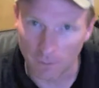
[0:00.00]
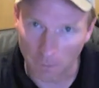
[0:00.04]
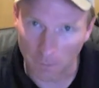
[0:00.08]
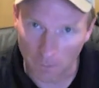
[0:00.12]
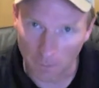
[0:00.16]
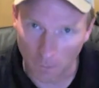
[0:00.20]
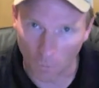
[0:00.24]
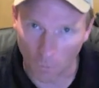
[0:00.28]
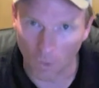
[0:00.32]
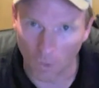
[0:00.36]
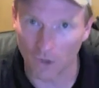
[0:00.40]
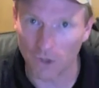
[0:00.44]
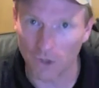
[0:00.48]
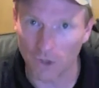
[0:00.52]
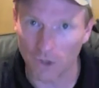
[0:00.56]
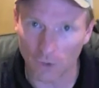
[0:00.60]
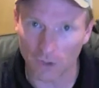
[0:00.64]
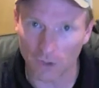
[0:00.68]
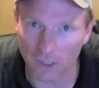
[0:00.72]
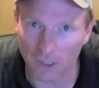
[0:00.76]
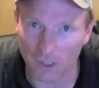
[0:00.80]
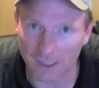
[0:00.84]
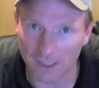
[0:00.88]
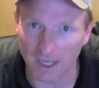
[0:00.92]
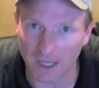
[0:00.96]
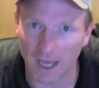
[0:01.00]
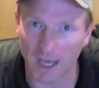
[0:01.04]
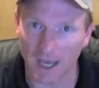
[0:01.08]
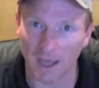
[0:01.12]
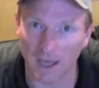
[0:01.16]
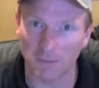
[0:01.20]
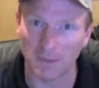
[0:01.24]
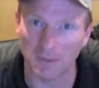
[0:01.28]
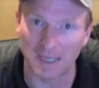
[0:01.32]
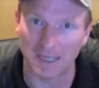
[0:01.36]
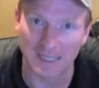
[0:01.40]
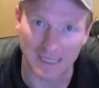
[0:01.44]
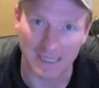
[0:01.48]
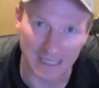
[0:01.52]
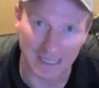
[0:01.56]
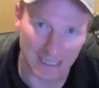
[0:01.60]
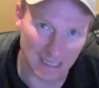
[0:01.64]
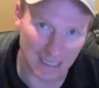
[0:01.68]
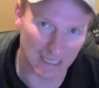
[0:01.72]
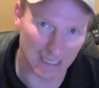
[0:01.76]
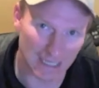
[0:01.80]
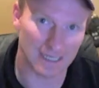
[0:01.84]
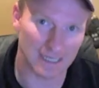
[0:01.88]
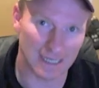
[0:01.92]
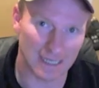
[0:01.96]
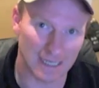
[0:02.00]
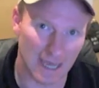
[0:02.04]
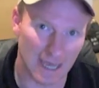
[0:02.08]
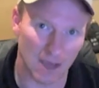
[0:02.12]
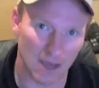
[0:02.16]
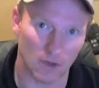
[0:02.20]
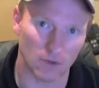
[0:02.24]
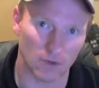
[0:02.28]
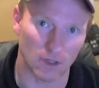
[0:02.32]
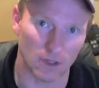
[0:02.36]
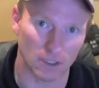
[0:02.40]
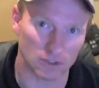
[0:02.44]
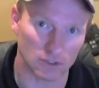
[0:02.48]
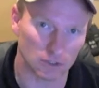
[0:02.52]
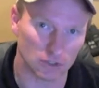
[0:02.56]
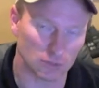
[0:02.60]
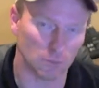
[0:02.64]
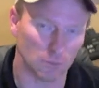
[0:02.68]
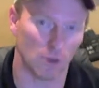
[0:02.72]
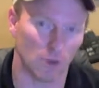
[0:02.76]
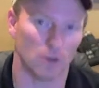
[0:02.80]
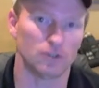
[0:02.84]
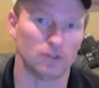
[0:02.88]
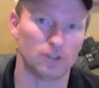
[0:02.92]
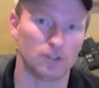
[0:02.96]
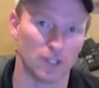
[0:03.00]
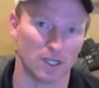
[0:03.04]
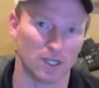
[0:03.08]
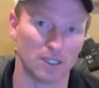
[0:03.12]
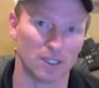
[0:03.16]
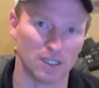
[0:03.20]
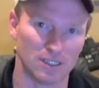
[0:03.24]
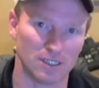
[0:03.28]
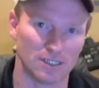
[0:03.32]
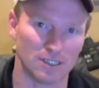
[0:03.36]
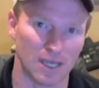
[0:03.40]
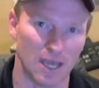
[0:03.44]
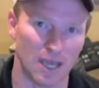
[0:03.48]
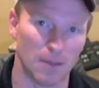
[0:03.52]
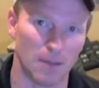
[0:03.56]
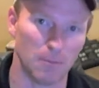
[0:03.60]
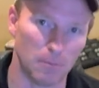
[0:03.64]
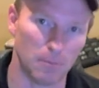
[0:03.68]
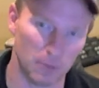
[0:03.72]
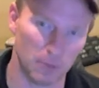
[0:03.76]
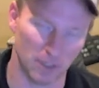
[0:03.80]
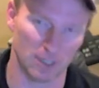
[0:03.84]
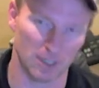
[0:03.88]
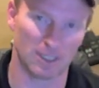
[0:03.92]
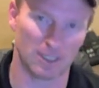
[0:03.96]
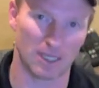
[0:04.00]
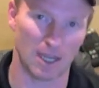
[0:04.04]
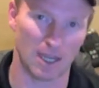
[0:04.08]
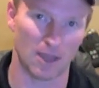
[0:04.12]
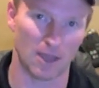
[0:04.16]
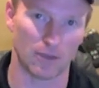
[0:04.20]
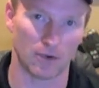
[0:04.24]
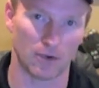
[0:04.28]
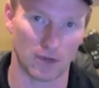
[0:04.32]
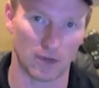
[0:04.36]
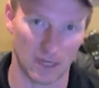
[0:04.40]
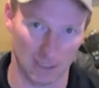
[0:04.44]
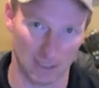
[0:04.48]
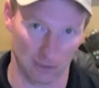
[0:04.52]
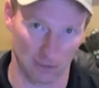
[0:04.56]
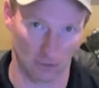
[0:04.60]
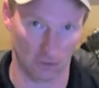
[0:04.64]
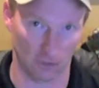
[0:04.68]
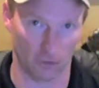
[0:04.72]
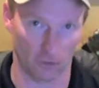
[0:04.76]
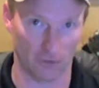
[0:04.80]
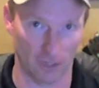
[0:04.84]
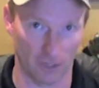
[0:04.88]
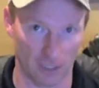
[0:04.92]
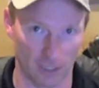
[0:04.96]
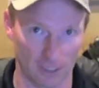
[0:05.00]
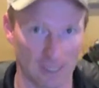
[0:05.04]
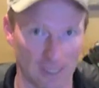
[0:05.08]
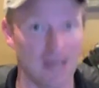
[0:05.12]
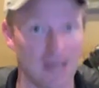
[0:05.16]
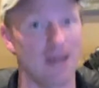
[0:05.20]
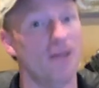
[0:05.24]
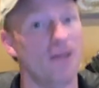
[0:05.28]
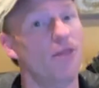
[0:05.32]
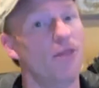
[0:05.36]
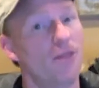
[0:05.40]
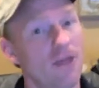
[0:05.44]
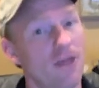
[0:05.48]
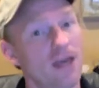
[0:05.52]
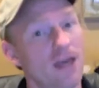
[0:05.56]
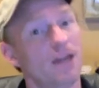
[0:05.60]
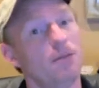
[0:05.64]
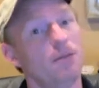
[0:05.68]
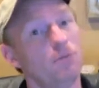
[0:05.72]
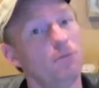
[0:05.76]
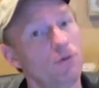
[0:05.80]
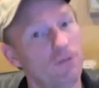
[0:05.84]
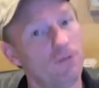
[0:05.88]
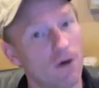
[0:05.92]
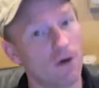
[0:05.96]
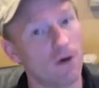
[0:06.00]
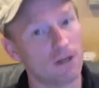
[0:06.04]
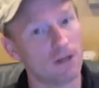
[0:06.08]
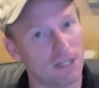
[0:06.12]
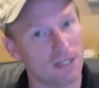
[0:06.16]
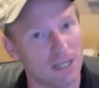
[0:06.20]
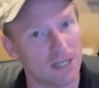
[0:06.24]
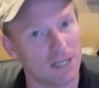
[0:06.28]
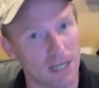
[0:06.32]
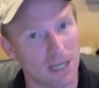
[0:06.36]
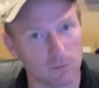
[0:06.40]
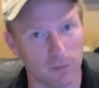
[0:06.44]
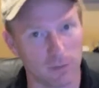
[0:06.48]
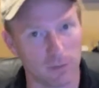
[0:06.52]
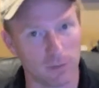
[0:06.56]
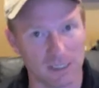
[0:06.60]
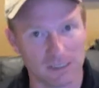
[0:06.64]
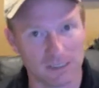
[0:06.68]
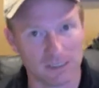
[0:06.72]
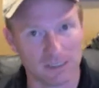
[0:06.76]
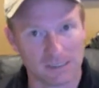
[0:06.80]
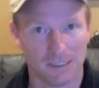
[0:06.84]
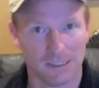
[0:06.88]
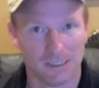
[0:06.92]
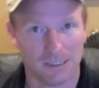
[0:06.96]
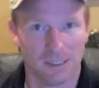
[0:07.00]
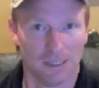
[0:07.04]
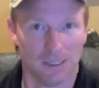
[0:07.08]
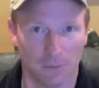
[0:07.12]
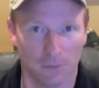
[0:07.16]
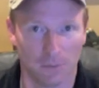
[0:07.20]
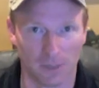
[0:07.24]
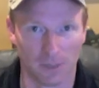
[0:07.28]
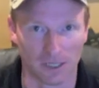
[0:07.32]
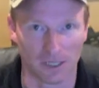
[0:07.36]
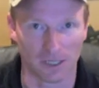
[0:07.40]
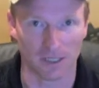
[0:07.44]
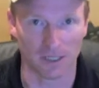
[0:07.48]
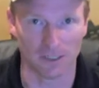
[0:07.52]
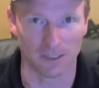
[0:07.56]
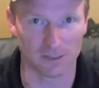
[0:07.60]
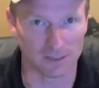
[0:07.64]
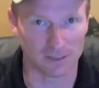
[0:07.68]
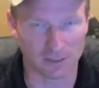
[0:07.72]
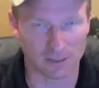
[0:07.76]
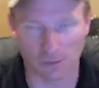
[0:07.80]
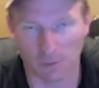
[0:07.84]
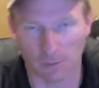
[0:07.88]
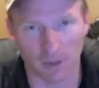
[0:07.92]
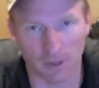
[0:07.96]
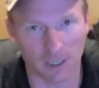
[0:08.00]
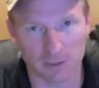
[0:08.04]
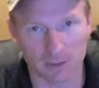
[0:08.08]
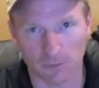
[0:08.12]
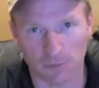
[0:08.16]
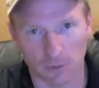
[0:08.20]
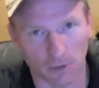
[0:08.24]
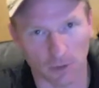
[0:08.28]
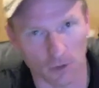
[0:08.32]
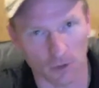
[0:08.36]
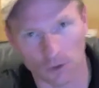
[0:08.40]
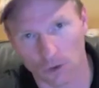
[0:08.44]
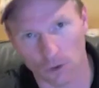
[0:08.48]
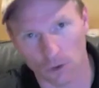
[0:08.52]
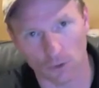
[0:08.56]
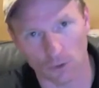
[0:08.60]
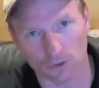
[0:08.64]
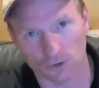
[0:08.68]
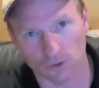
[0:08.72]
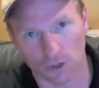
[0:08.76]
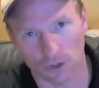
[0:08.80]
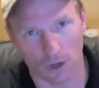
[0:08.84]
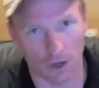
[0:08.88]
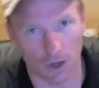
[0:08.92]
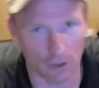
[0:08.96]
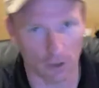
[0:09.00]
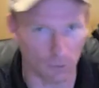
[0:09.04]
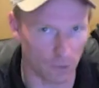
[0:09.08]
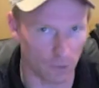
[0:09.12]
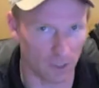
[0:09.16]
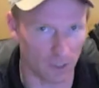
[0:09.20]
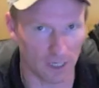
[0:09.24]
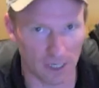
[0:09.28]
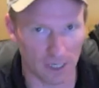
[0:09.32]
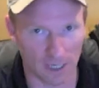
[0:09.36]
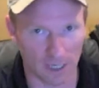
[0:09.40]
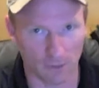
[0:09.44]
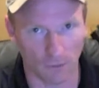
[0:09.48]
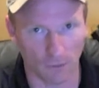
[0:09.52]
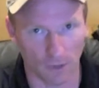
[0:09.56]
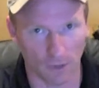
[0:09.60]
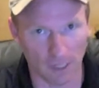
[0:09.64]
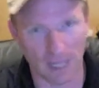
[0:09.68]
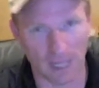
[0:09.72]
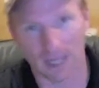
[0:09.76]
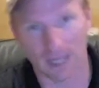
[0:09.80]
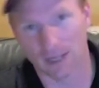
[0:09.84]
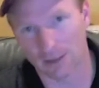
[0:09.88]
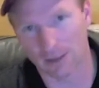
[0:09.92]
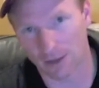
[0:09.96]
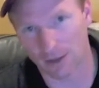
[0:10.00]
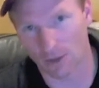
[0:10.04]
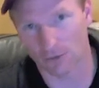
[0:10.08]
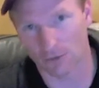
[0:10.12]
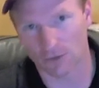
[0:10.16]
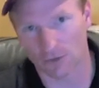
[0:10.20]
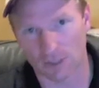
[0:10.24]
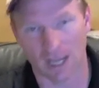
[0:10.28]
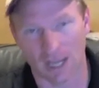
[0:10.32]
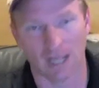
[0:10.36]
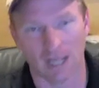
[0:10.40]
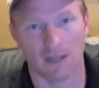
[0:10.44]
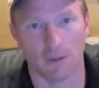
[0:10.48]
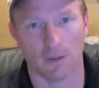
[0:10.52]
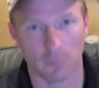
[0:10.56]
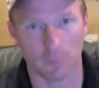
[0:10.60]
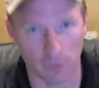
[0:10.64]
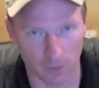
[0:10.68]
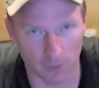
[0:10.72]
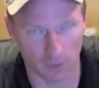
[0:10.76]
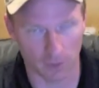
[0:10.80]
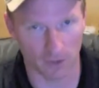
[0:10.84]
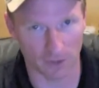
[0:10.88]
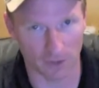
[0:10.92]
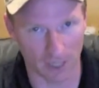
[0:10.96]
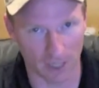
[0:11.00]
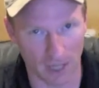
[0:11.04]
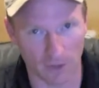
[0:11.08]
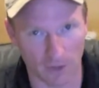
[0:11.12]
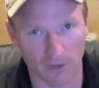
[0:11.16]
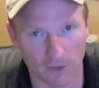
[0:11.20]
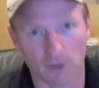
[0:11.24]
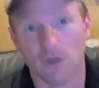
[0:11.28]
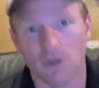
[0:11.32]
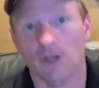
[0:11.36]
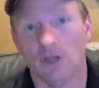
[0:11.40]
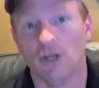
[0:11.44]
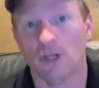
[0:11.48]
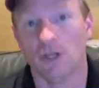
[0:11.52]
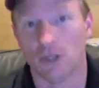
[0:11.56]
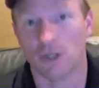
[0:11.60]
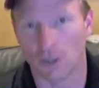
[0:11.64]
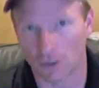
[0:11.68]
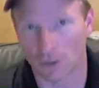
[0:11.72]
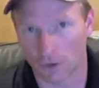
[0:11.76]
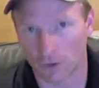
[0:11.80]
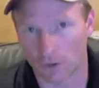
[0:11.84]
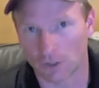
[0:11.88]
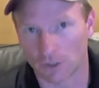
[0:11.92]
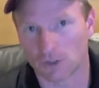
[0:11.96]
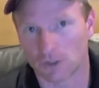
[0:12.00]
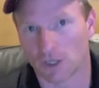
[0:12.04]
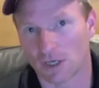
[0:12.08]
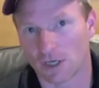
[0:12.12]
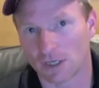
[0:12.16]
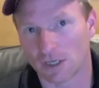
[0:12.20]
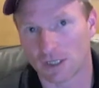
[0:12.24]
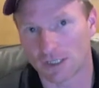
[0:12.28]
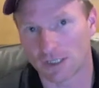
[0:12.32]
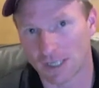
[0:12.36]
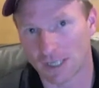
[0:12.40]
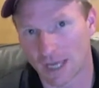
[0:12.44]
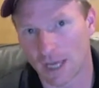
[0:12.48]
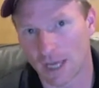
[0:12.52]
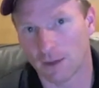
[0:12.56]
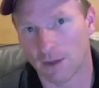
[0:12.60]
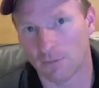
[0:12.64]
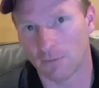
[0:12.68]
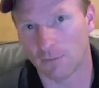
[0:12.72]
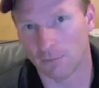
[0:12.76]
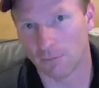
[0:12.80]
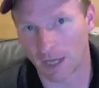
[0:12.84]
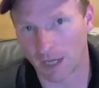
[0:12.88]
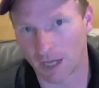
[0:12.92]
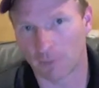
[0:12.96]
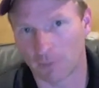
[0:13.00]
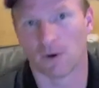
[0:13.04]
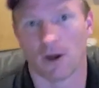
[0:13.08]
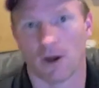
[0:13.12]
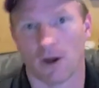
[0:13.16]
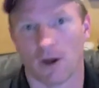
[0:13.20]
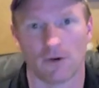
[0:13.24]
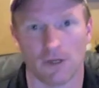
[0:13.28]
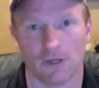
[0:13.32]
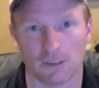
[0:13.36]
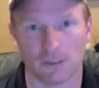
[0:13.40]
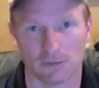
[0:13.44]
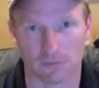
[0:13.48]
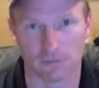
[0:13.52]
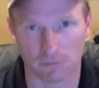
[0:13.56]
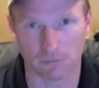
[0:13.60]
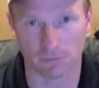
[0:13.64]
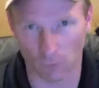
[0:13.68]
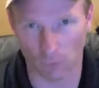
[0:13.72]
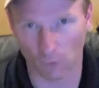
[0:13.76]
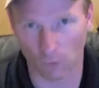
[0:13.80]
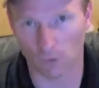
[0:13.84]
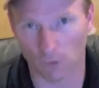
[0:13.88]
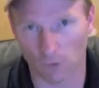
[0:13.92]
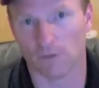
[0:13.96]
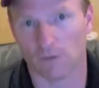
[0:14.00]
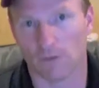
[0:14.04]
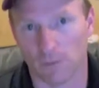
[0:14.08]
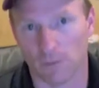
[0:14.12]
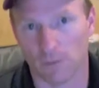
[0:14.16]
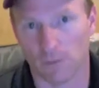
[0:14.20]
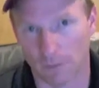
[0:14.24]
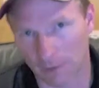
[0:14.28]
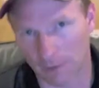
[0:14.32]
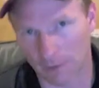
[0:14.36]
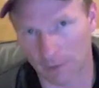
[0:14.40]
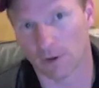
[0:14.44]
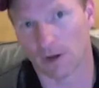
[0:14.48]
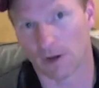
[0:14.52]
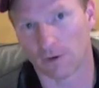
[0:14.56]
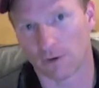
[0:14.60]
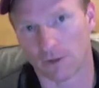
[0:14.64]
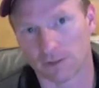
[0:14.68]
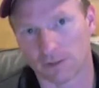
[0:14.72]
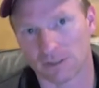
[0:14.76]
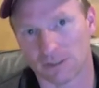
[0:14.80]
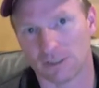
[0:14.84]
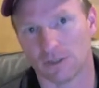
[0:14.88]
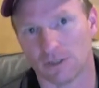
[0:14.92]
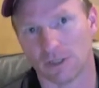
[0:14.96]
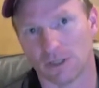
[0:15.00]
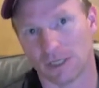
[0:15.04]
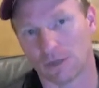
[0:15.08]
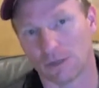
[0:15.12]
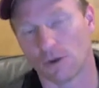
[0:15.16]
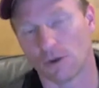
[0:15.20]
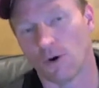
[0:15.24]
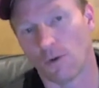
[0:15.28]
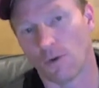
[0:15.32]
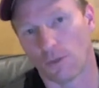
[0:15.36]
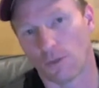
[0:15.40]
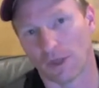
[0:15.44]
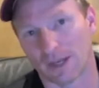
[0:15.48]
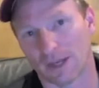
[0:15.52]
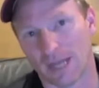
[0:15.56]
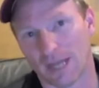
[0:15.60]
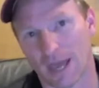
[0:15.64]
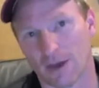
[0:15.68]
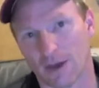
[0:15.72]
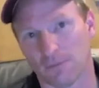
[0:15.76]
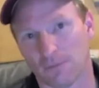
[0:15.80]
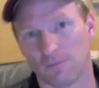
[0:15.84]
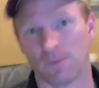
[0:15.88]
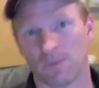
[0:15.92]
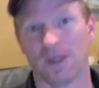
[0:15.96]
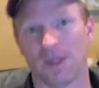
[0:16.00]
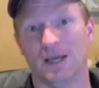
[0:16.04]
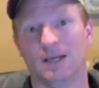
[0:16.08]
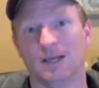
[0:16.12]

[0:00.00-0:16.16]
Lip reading: one note at a time, get it down, a small chunk at a time, put it together and learn it, then move on to the next piece. Because it's impossible to learn the whole song, one hand, the other's hand, and put them all together. You learn a chunk at a time, make progress, more than make progress until you get the whole thing down.